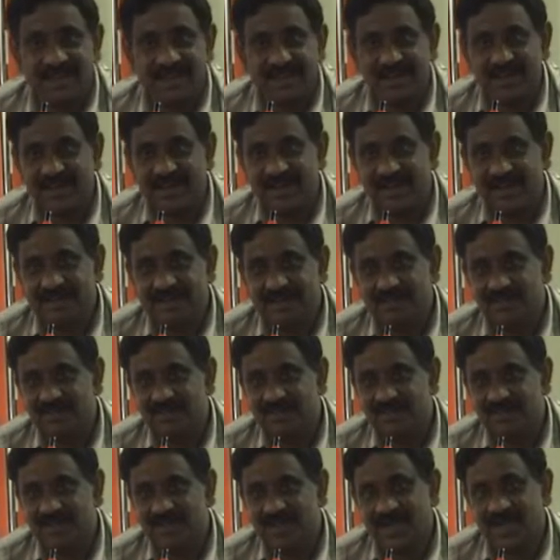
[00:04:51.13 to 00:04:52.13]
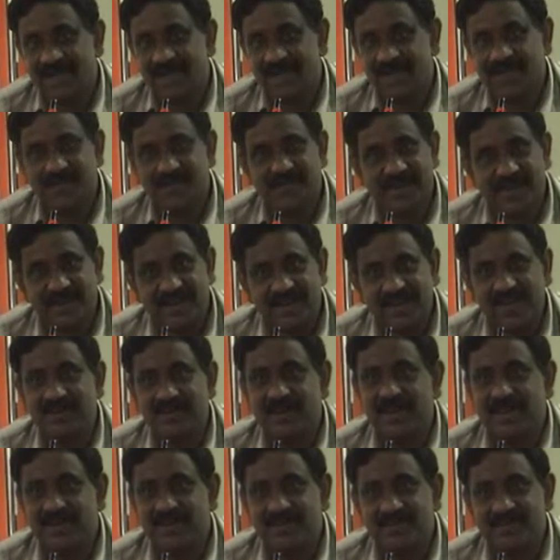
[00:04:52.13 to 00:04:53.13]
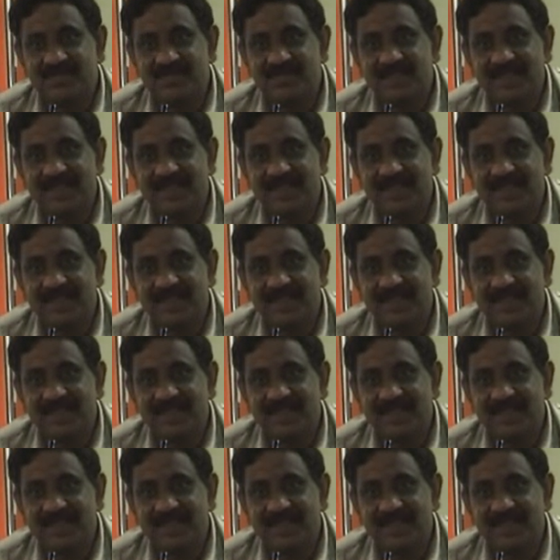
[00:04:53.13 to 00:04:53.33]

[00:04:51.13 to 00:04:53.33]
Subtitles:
And I definitely believe